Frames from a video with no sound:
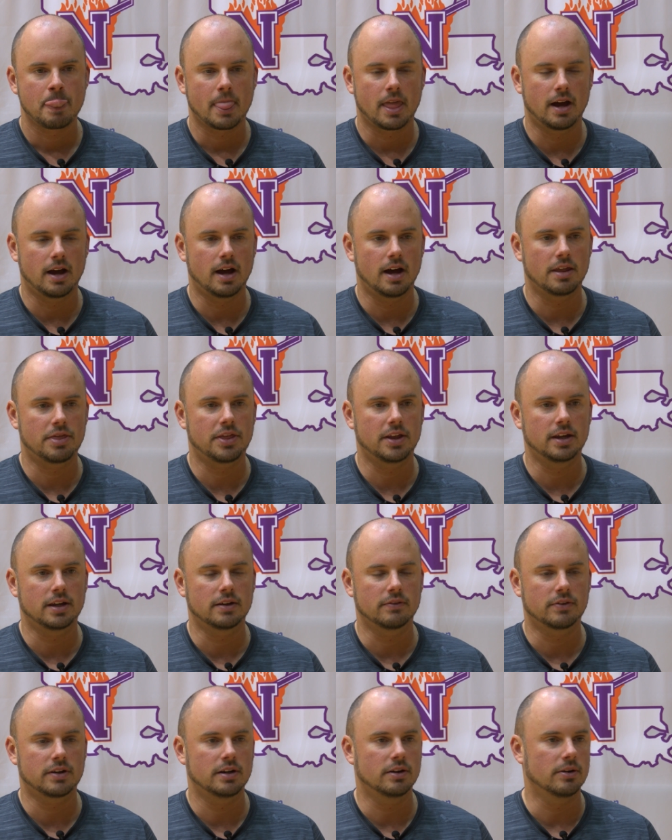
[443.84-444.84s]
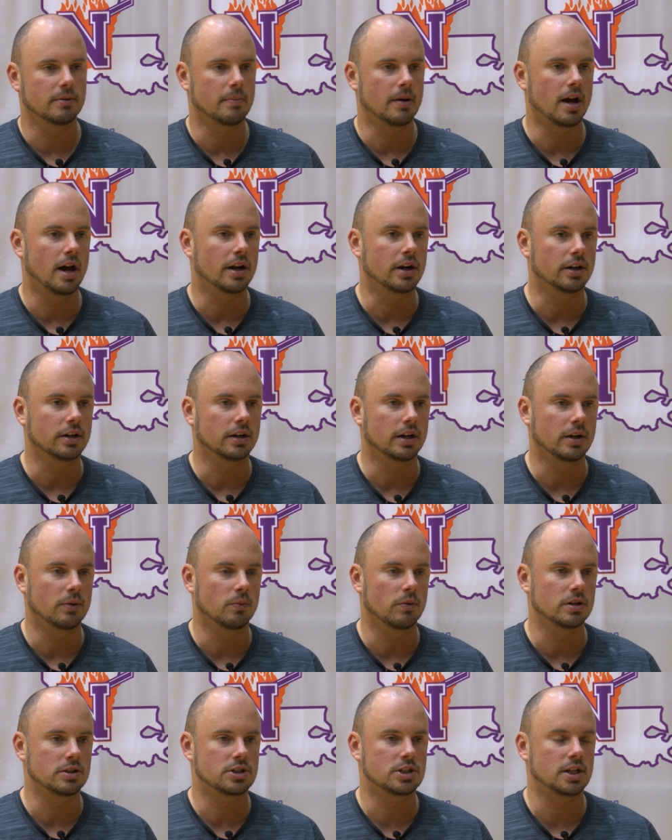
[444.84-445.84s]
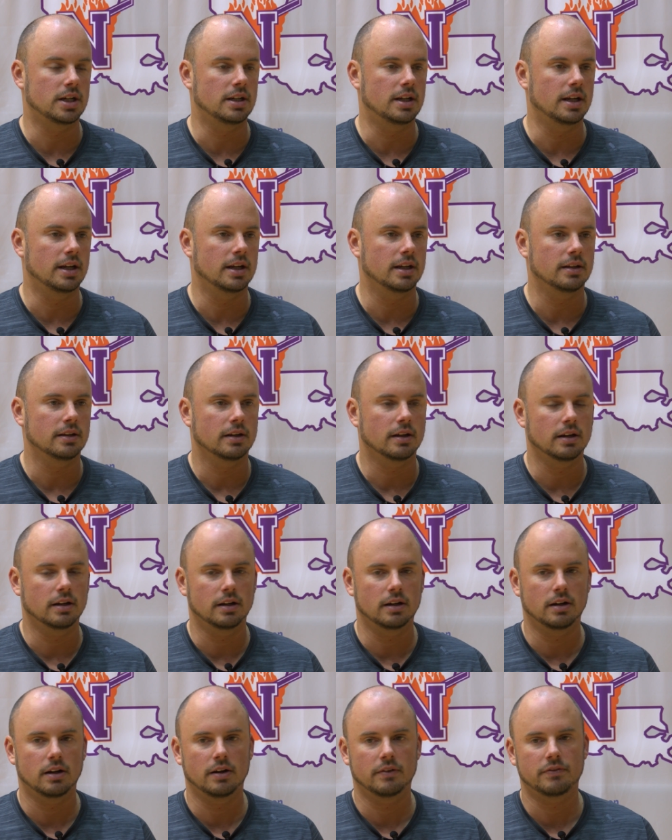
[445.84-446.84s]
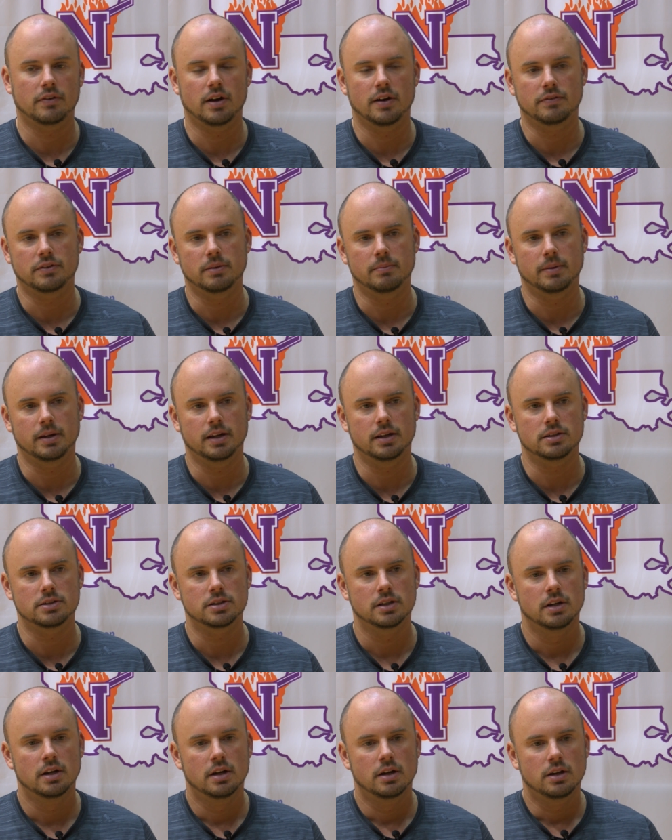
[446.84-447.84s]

Uh, I think of Kira Bonner and what she did uh, off off the bench.